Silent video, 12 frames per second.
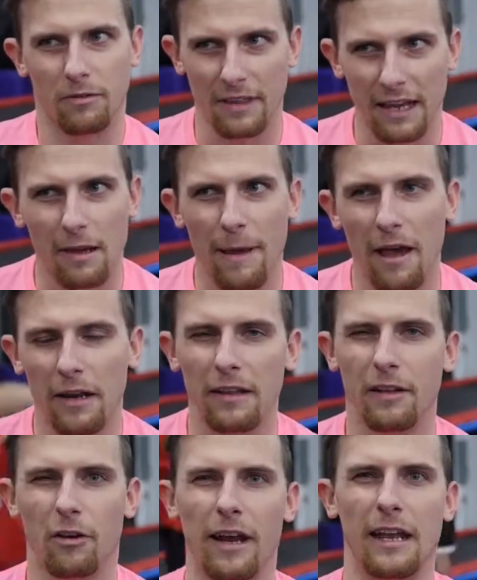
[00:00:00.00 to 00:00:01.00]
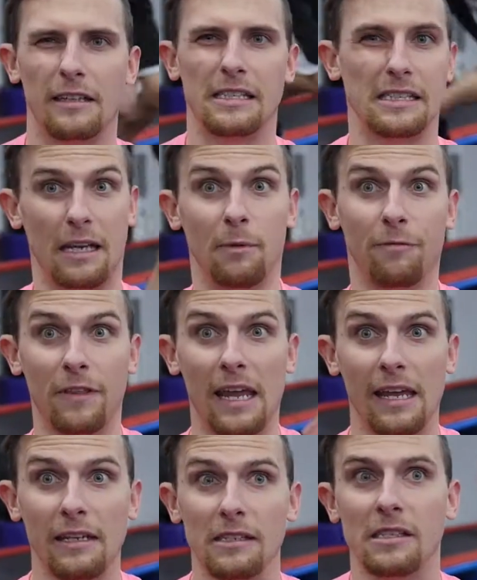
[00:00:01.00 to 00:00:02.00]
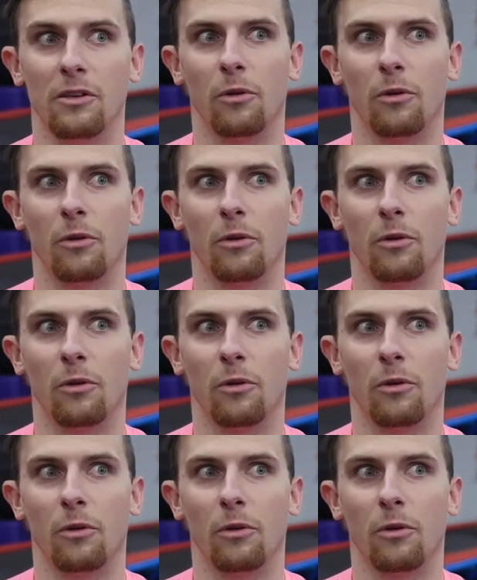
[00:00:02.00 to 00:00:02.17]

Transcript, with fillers: think about it in the grand scheme of things,